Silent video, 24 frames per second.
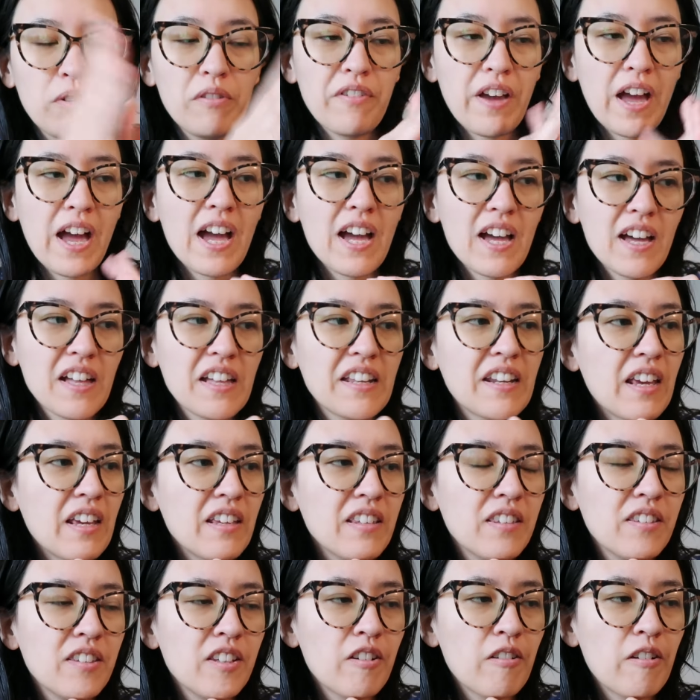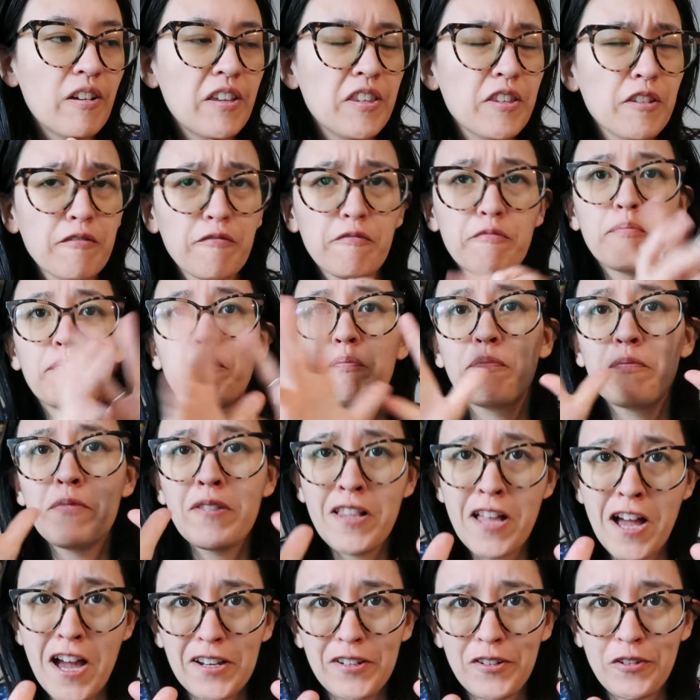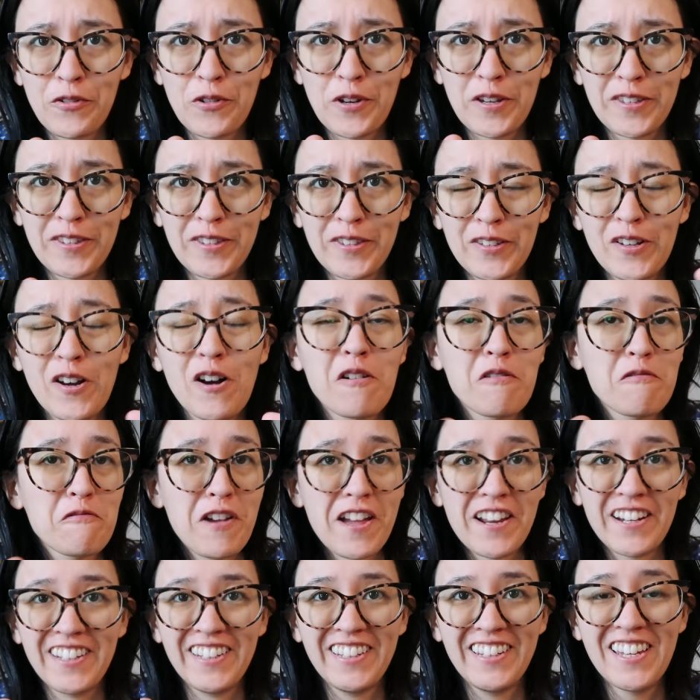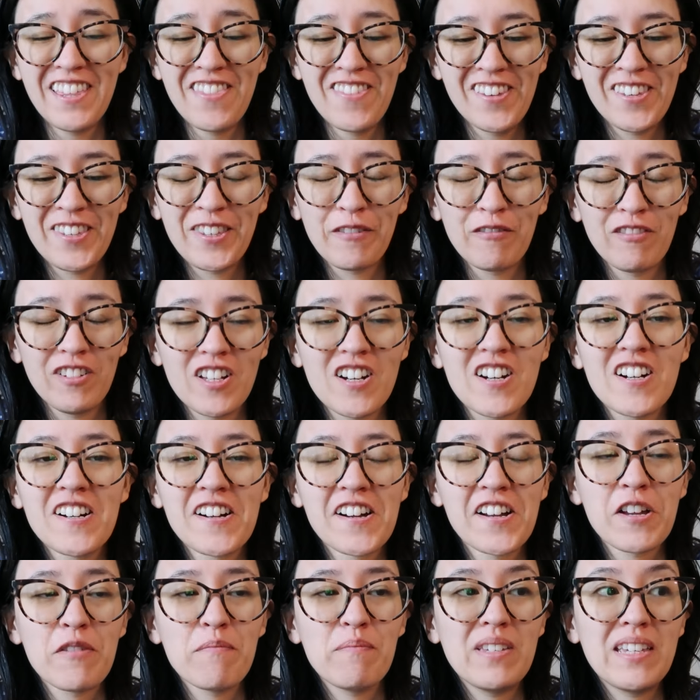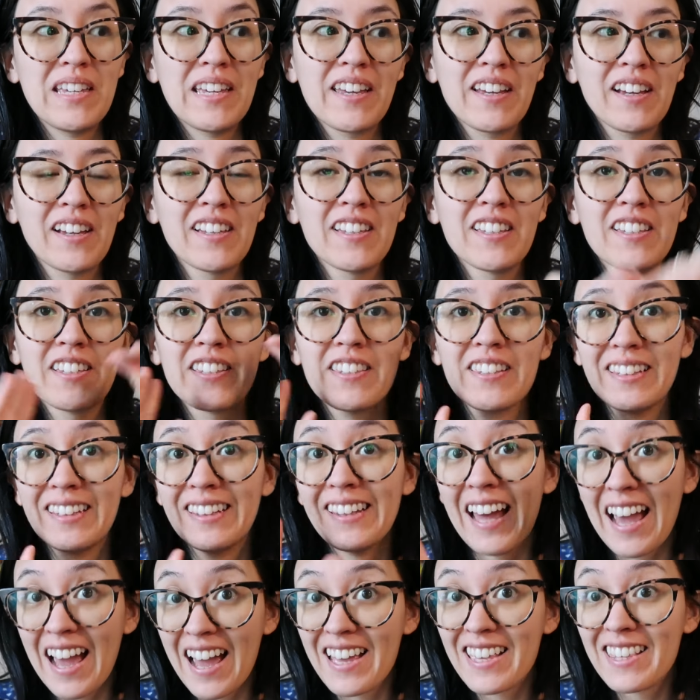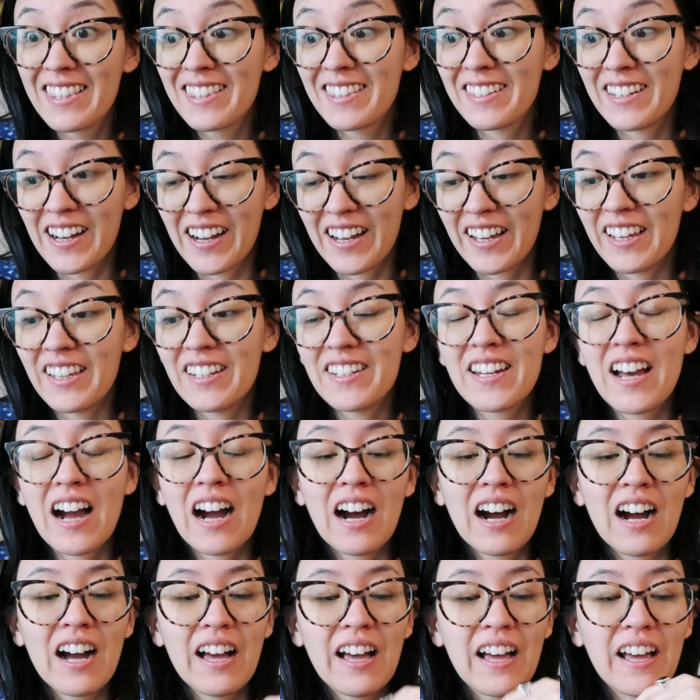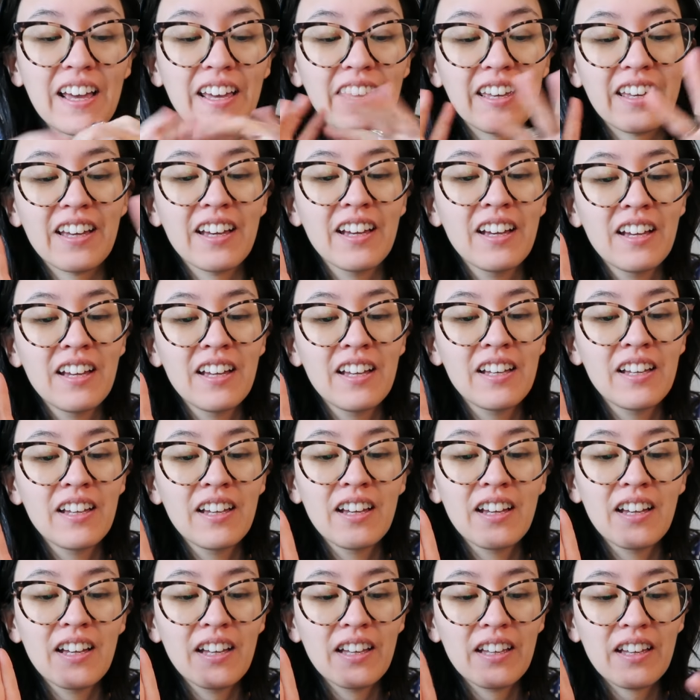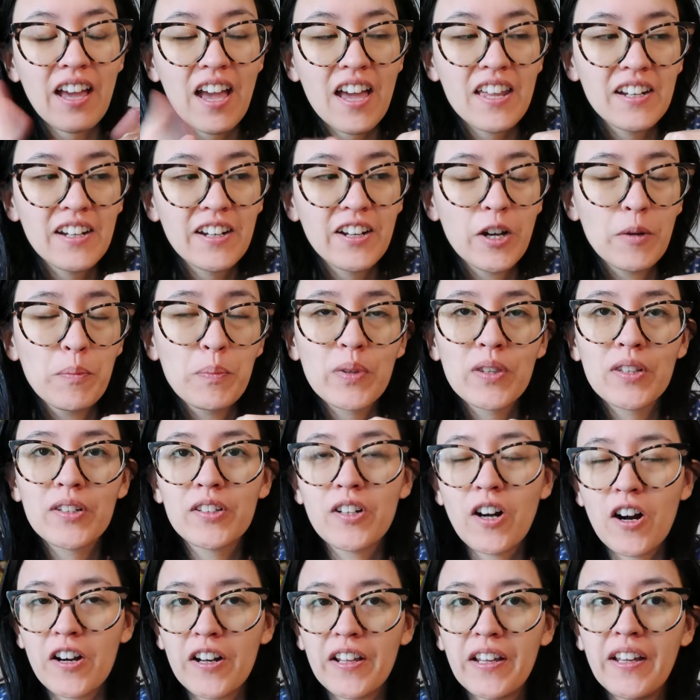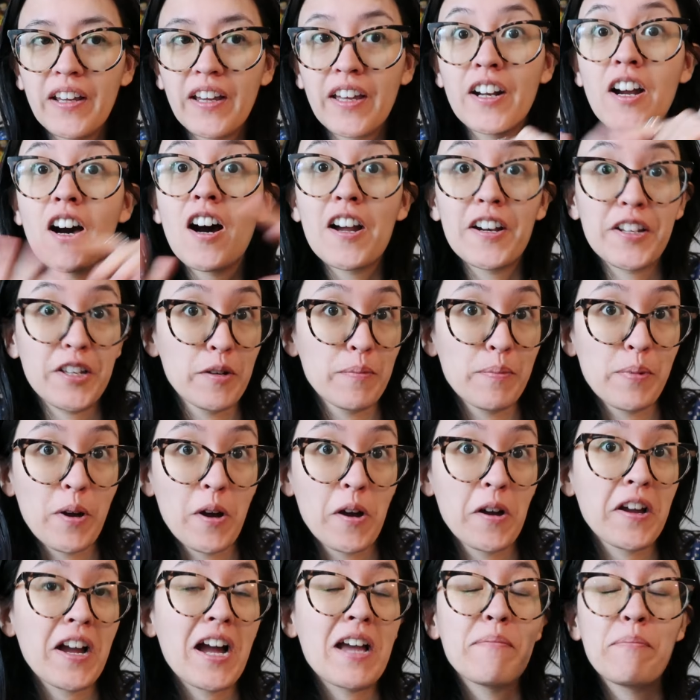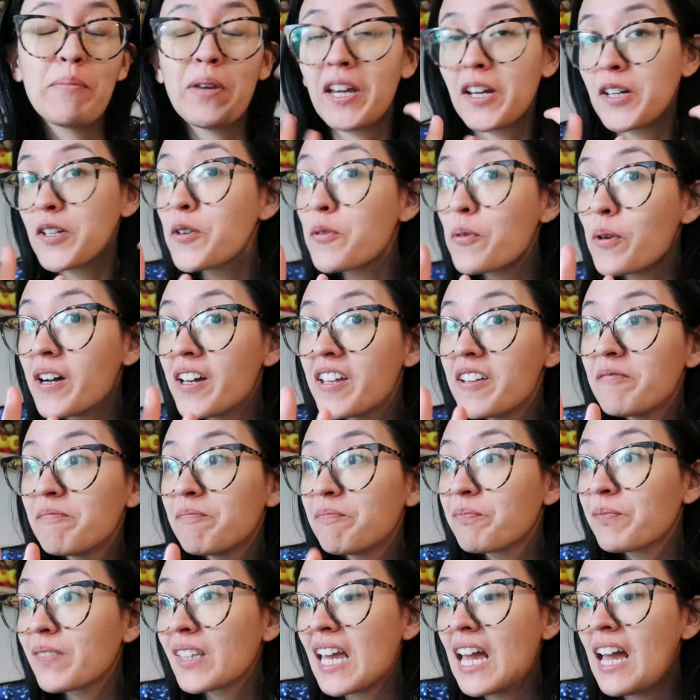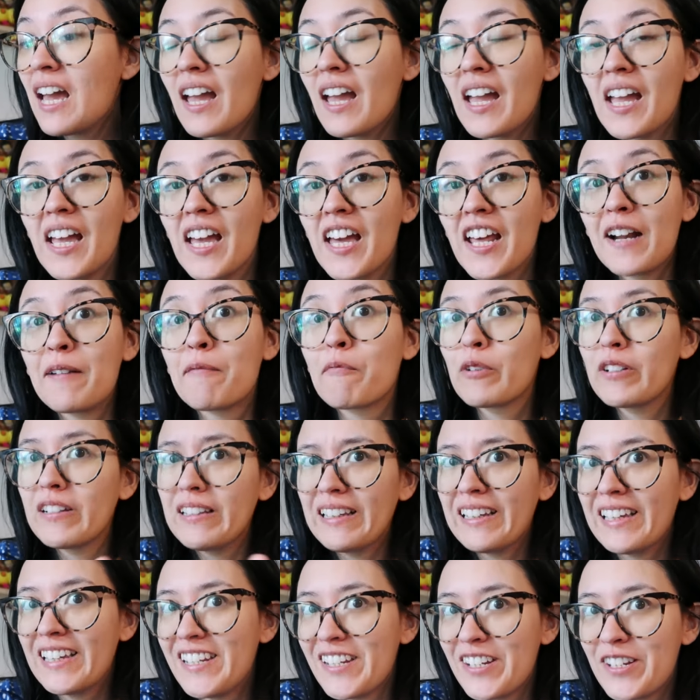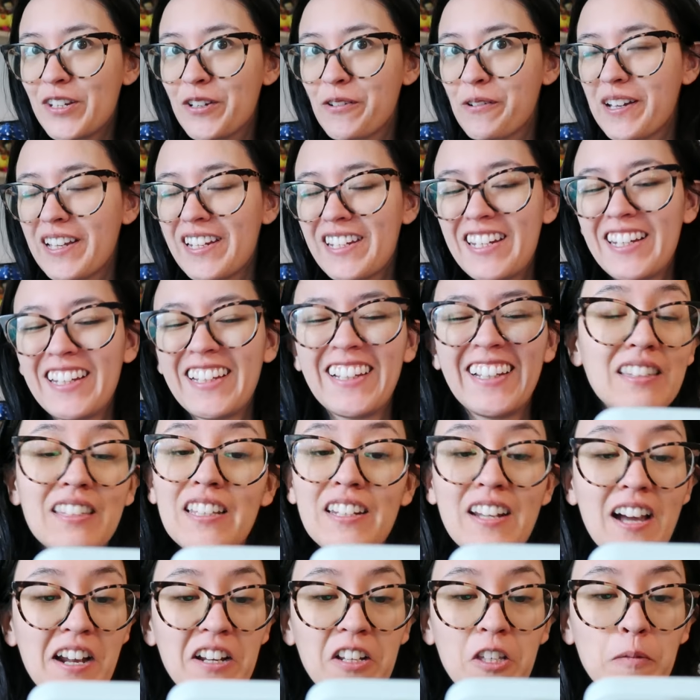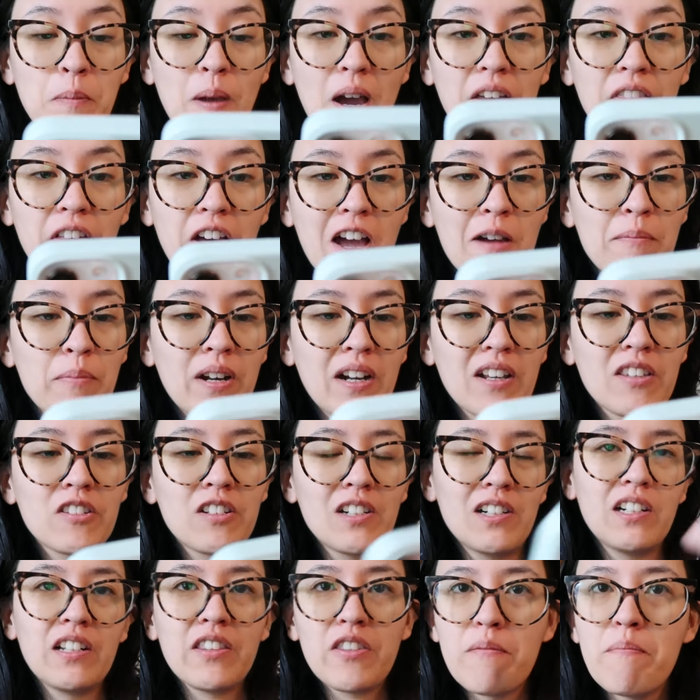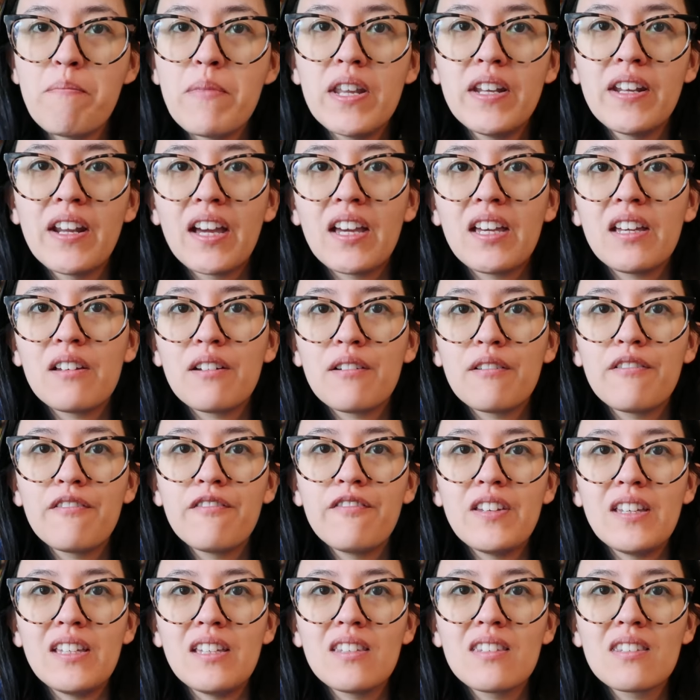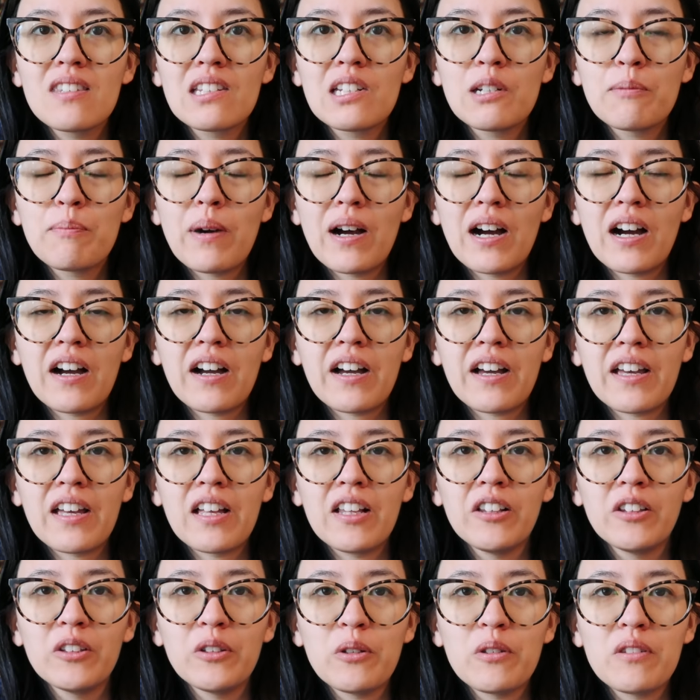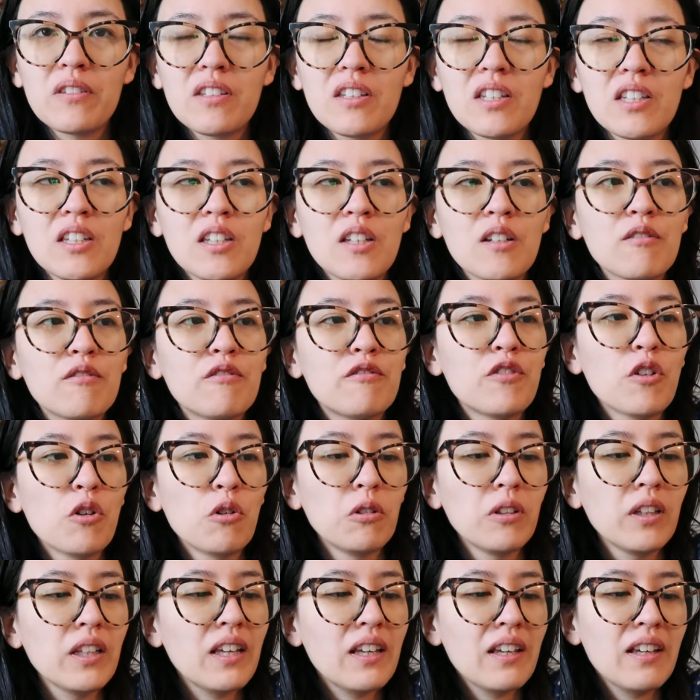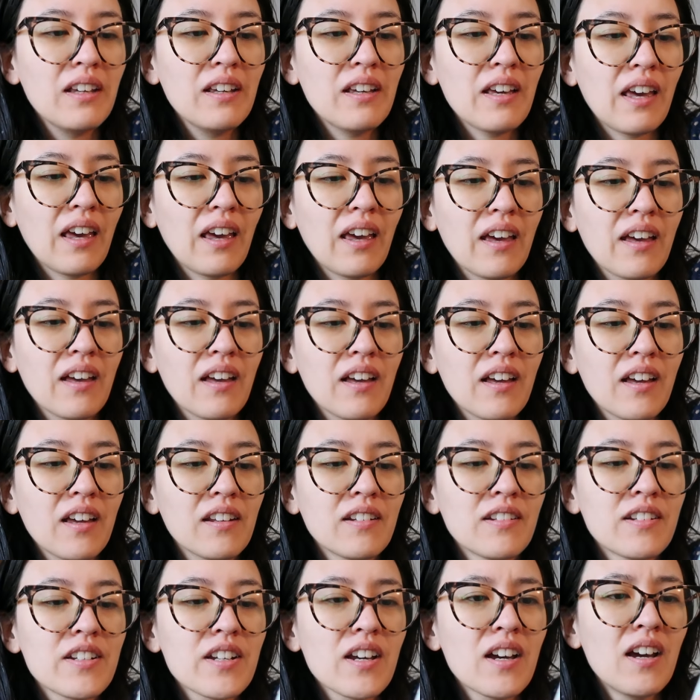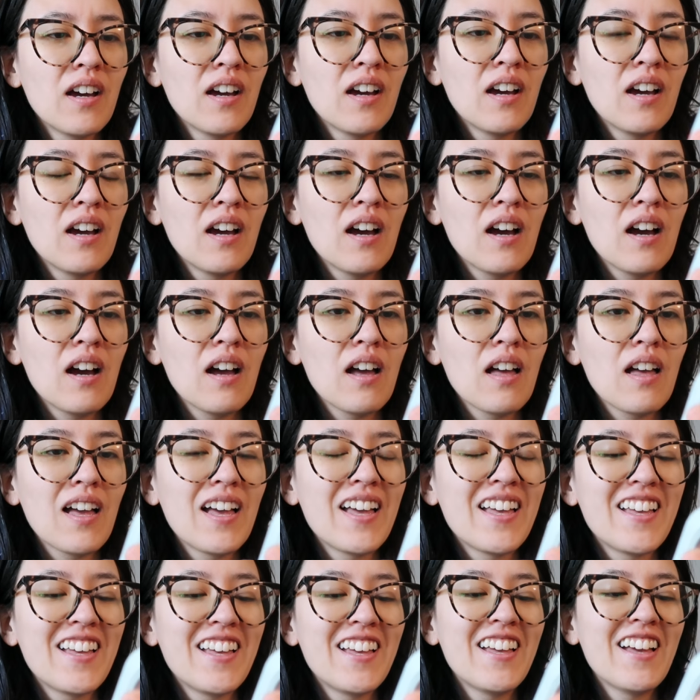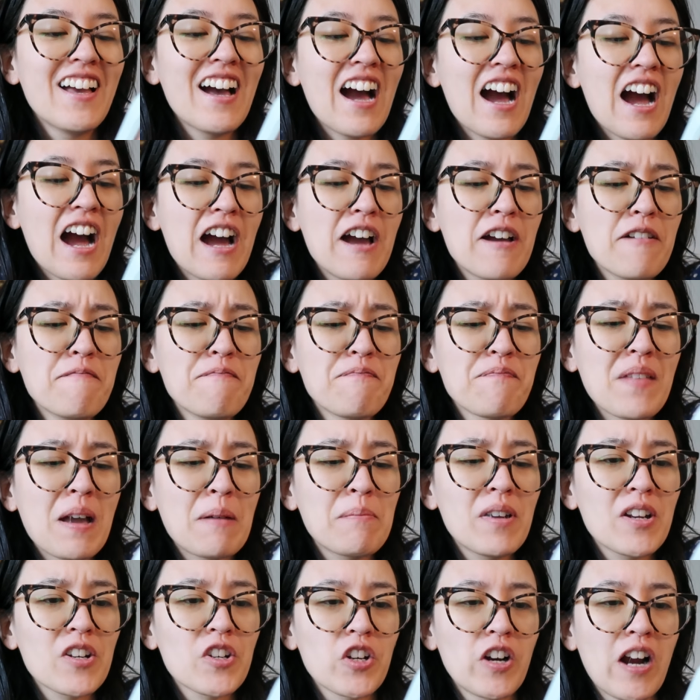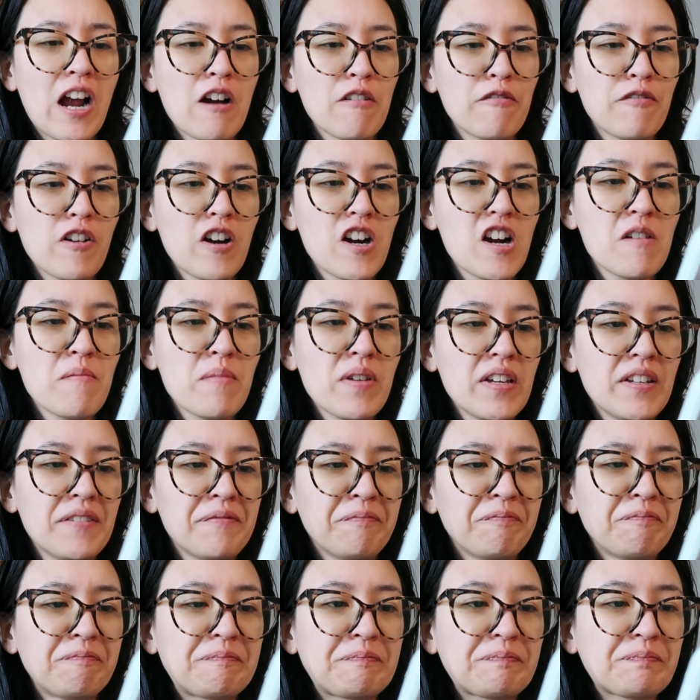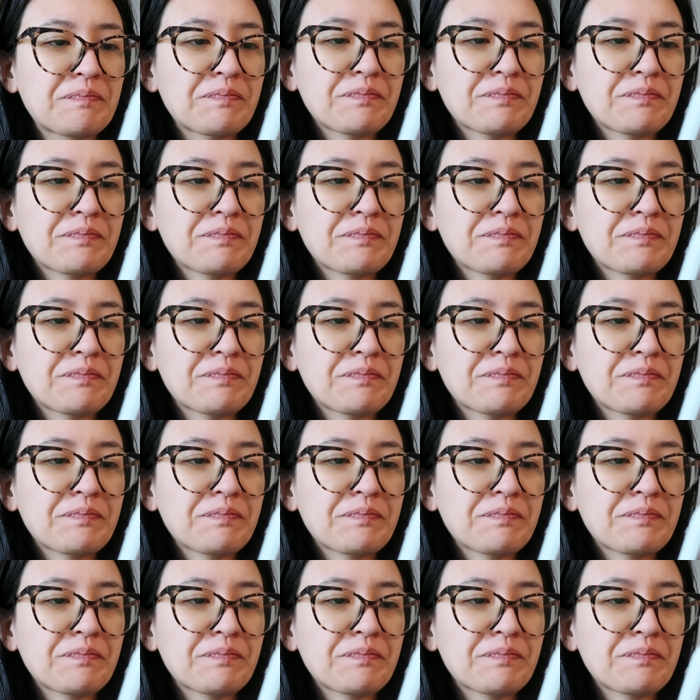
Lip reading: We've had a series of plot twists already in this vlog because last night I ended up starting an audiobook. I picked one and I'm really into it. Did not expect that, but I started The Midnight Feast by Lucy Foley, and I'm not sure how far I'm in.